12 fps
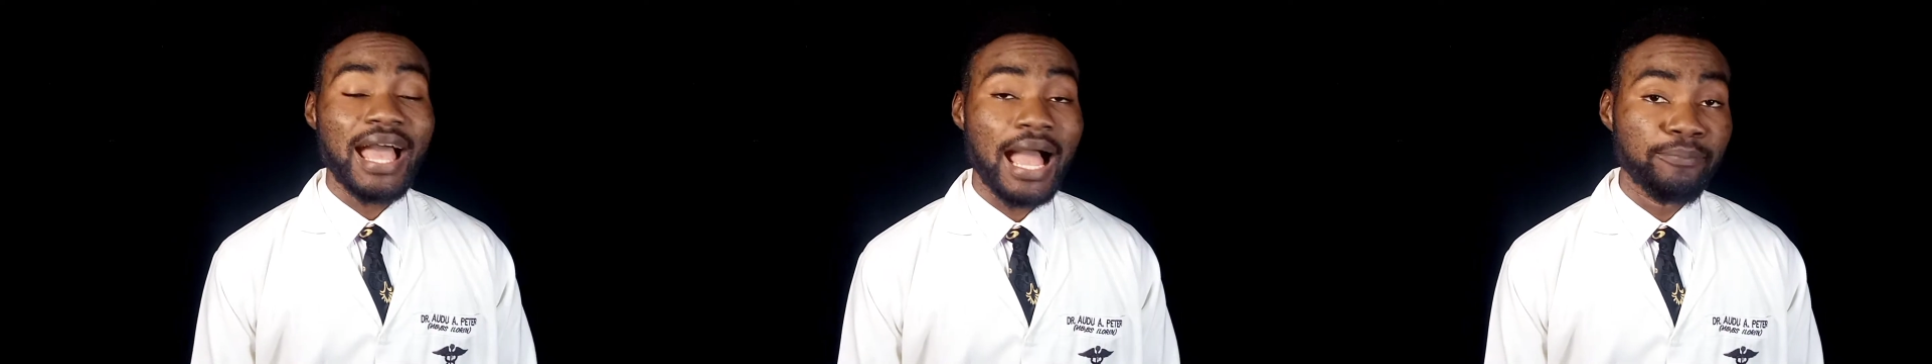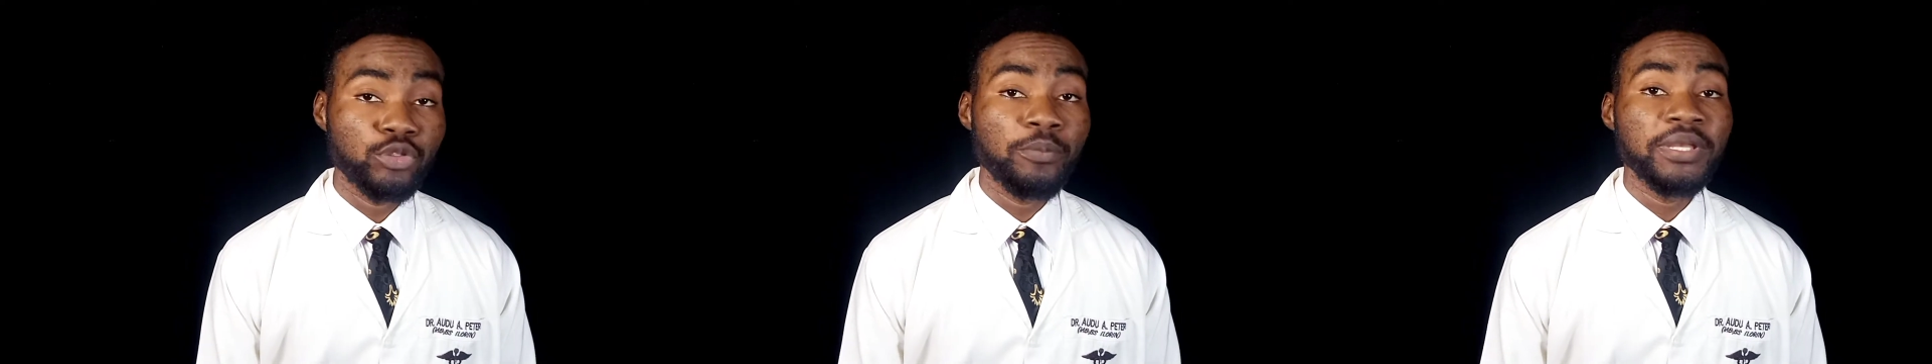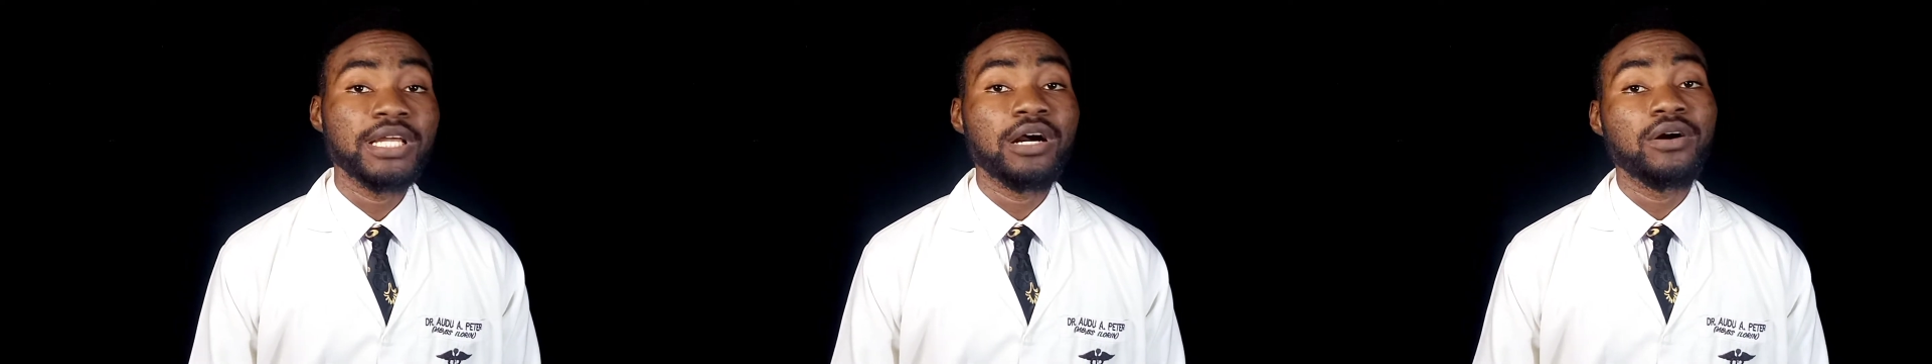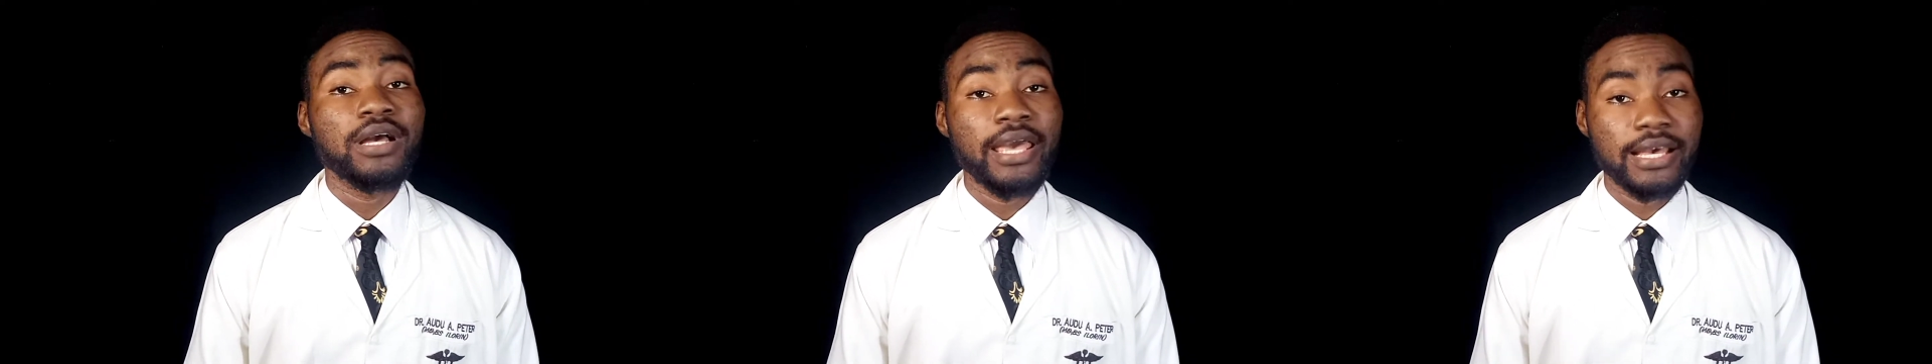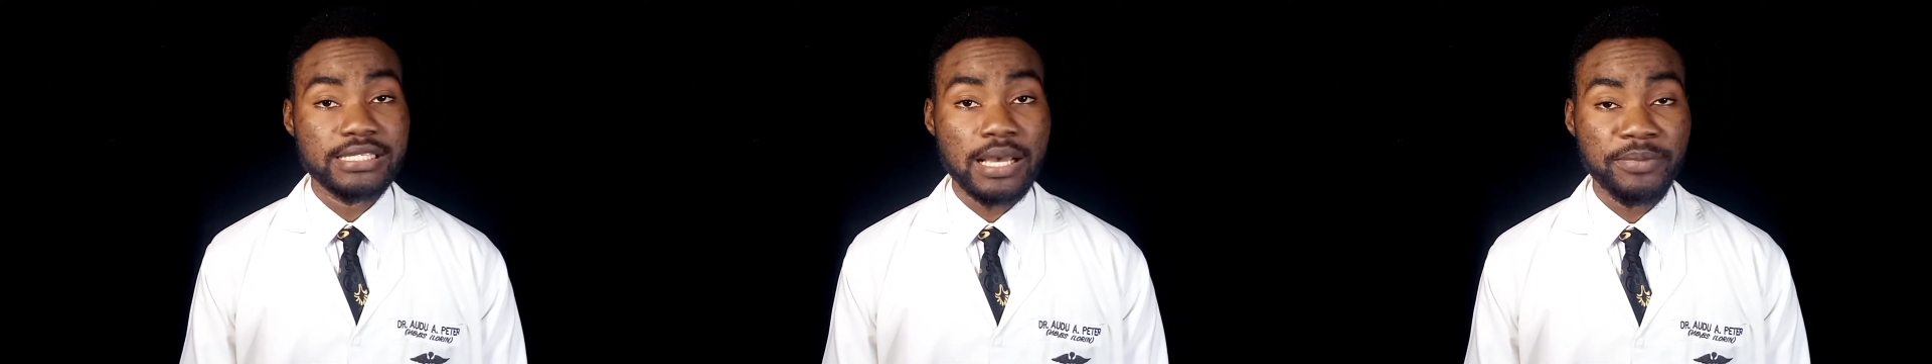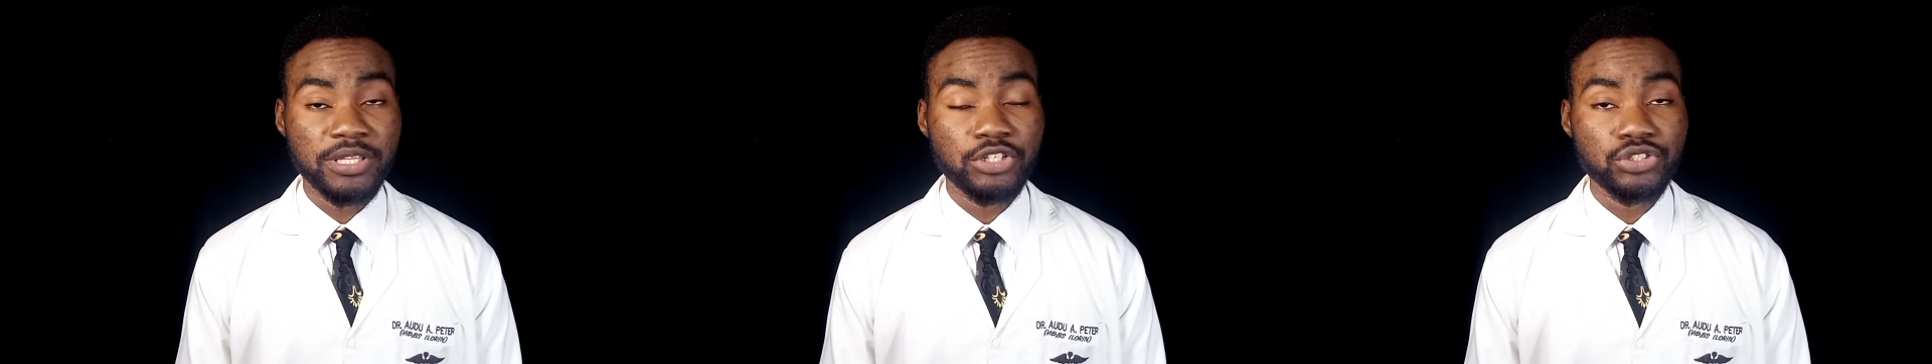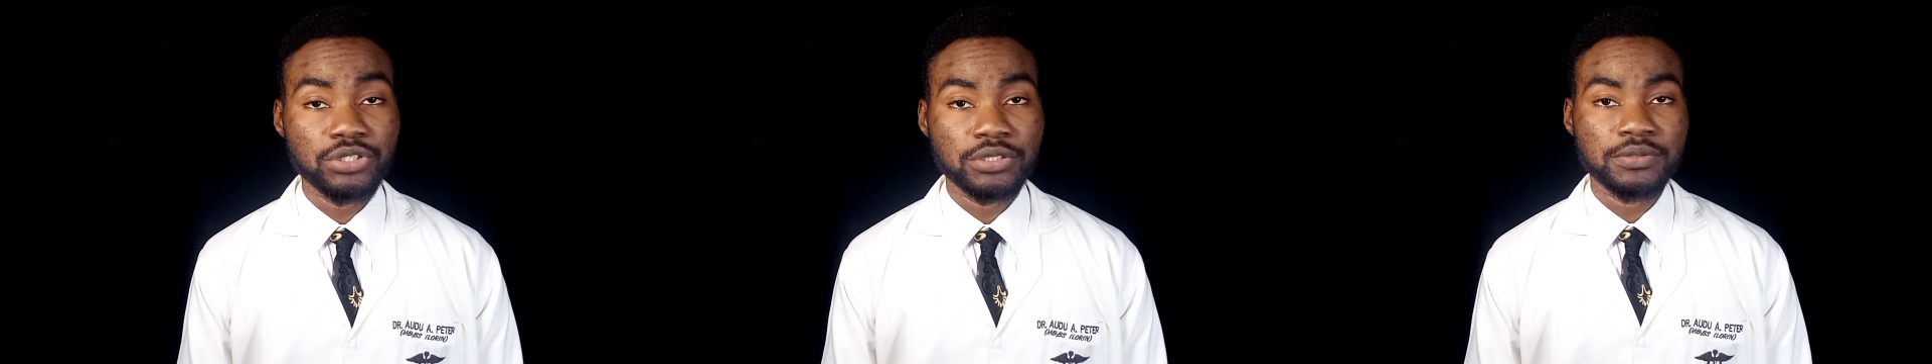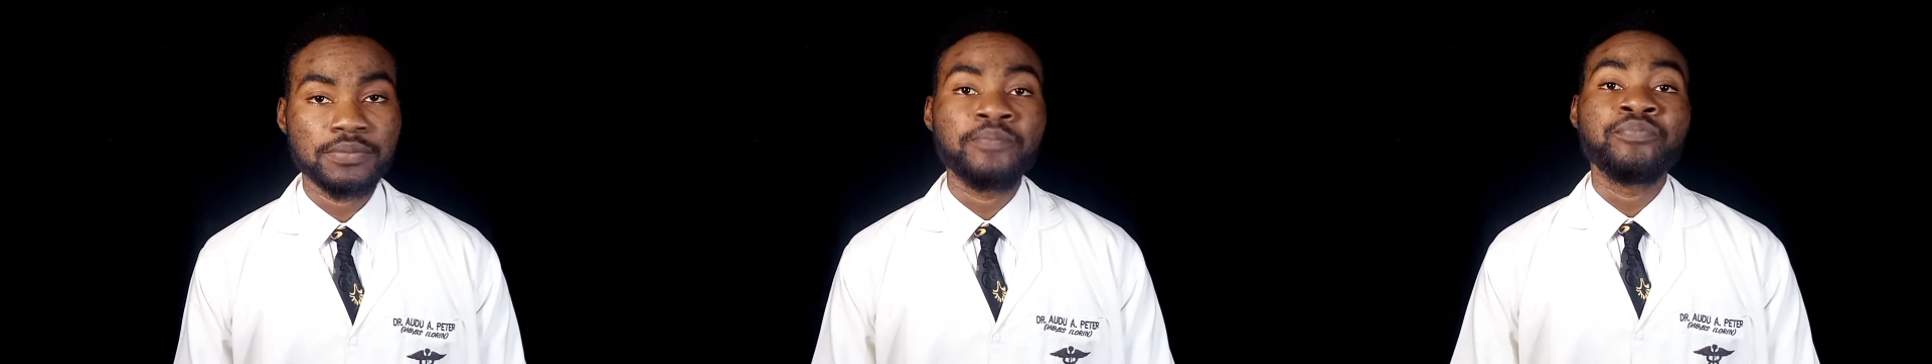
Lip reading: abdominal examination.